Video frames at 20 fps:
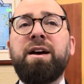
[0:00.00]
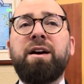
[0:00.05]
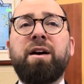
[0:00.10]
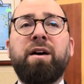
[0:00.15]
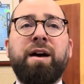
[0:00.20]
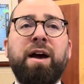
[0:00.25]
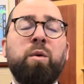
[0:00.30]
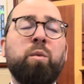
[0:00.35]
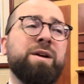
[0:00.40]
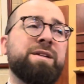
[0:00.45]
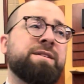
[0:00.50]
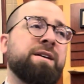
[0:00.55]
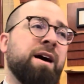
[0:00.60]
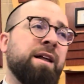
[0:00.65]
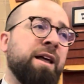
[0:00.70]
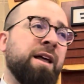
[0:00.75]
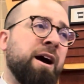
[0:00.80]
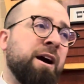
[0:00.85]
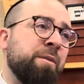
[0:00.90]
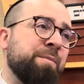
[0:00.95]
Okay, what's the
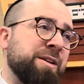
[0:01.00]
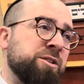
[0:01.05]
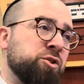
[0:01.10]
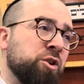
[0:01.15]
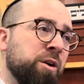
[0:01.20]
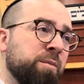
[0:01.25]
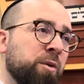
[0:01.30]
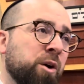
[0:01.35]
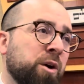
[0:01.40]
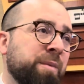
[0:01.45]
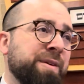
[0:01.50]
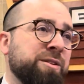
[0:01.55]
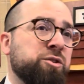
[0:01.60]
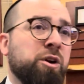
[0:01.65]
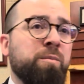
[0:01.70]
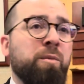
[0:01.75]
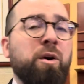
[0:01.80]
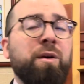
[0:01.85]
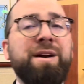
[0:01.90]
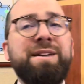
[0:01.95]
halacha ben sura mora? Ben
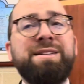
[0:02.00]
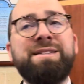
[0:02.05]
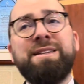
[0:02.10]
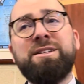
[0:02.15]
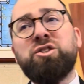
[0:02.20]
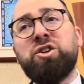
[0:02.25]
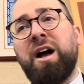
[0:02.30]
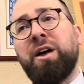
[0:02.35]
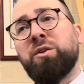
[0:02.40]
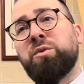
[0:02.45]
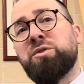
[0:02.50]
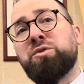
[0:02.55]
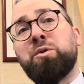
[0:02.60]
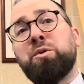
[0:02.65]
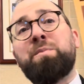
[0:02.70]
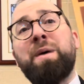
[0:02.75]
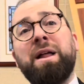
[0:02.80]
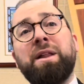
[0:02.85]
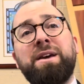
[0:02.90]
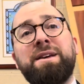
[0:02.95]
sura mora is this child who is
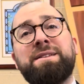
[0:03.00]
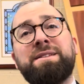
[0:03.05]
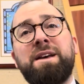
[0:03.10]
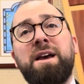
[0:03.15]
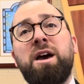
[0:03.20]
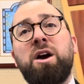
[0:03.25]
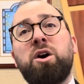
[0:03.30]
rebellious,